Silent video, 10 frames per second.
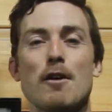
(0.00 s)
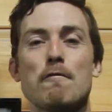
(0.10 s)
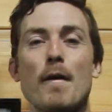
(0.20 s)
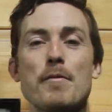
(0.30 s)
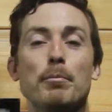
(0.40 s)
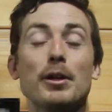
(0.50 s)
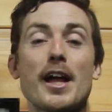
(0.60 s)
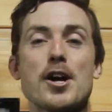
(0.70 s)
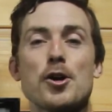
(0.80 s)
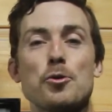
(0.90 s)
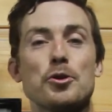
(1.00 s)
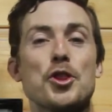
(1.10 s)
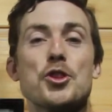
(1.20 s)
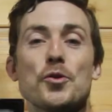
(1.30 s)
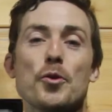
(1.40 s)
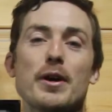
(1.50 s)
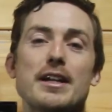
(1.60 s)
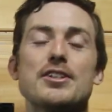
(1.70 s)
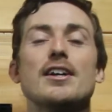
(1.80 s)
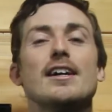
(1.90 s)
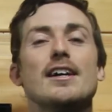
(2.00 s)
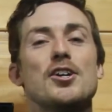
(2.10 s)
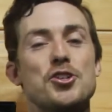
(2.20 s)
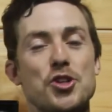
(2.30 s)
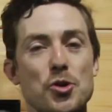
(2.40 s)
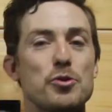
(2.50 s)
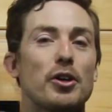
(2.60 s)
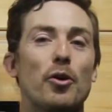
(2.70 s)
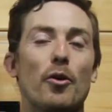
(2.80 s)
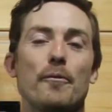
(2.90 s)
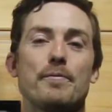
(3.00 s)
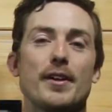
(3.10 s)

from the player who threw it to the goal.